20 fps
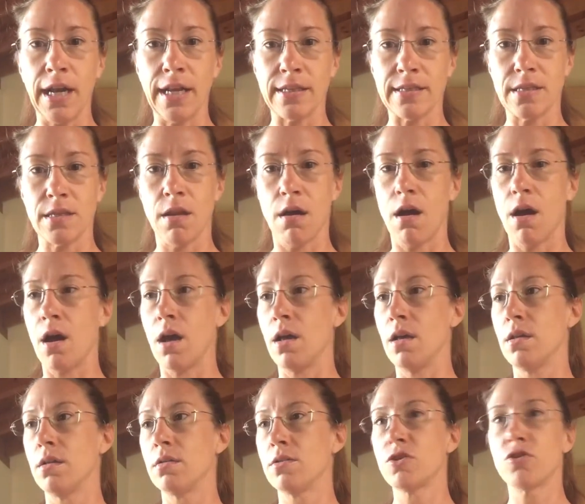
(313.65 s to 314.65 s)
It's
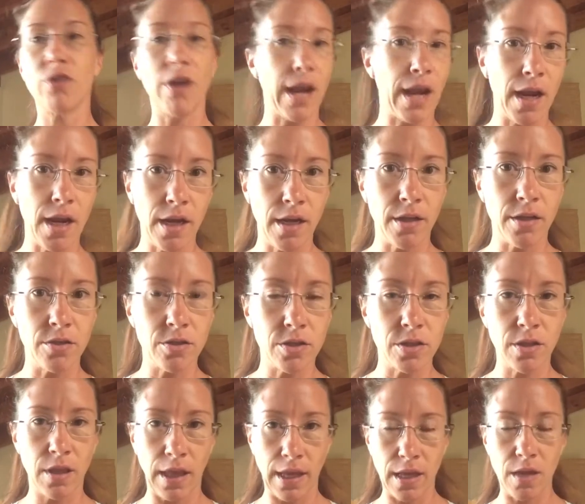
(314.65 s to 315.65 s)
not strange.
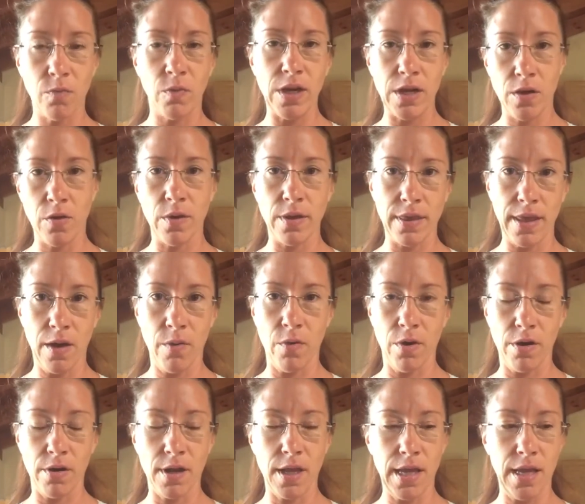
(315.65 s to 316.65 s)
Like we know what that
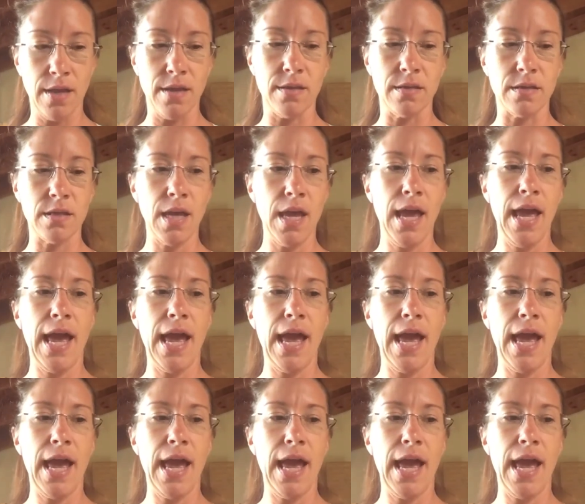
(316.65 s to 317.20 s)
word is.